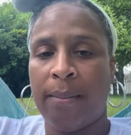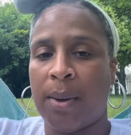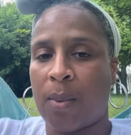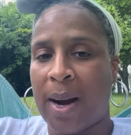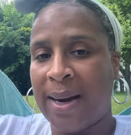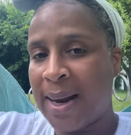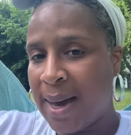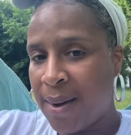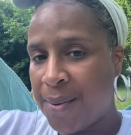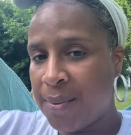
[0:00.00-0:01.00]
But right
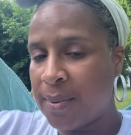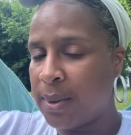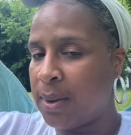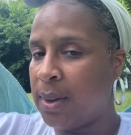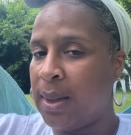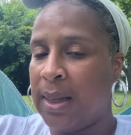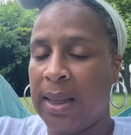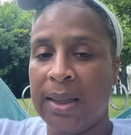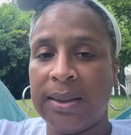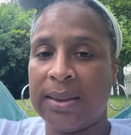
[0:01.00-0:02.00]
now,
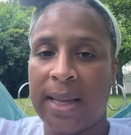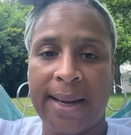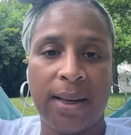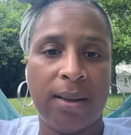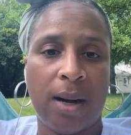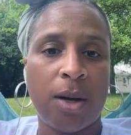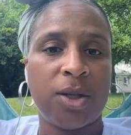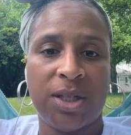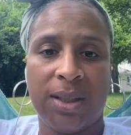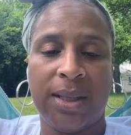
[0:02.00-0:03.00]
and this is like
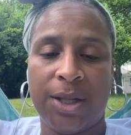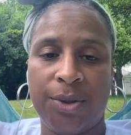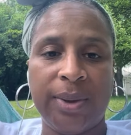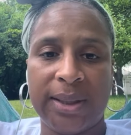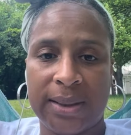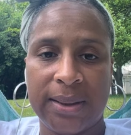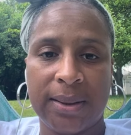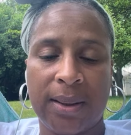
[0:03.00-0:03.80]
urgent that you listen.